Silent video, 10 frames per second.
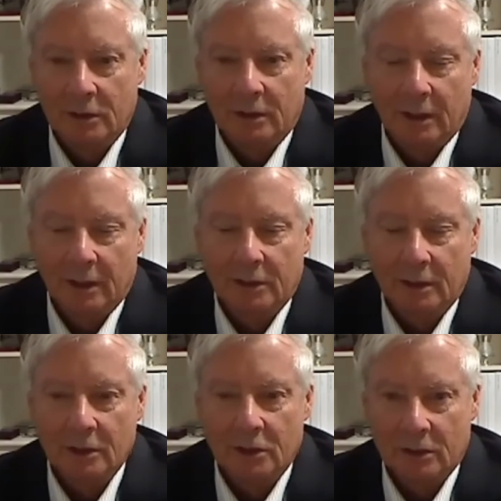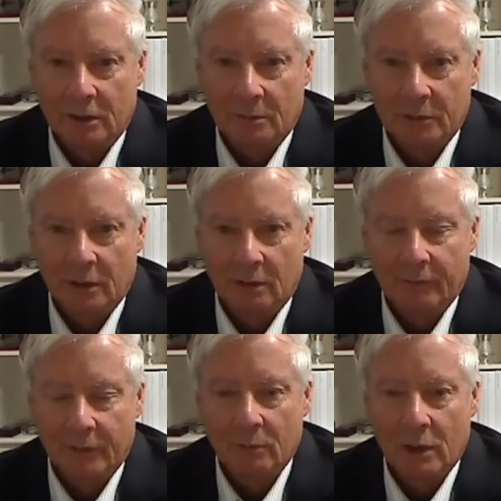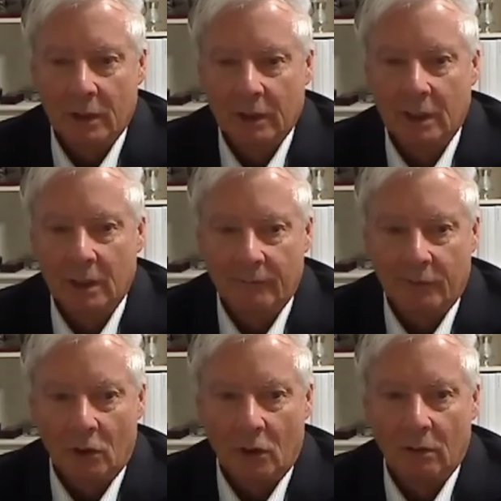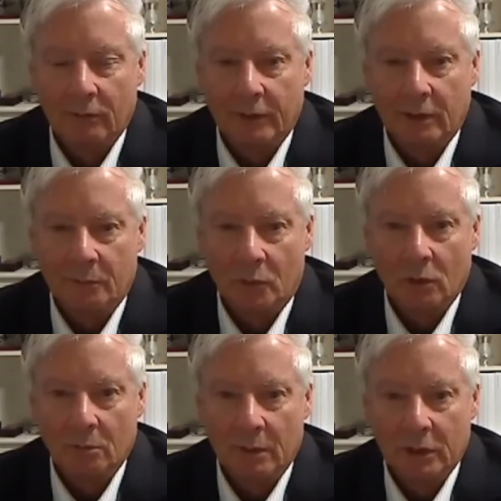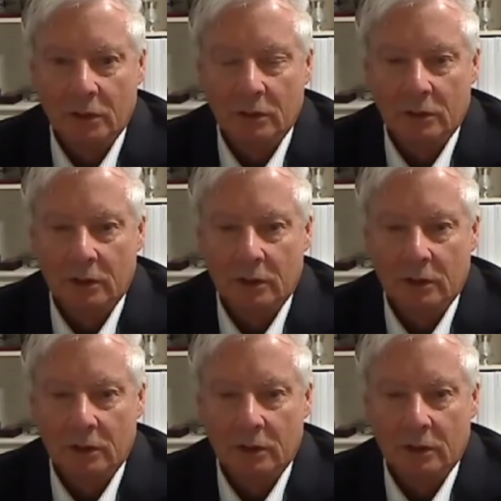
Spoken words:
things than just themselves. They want to get involved in important missions.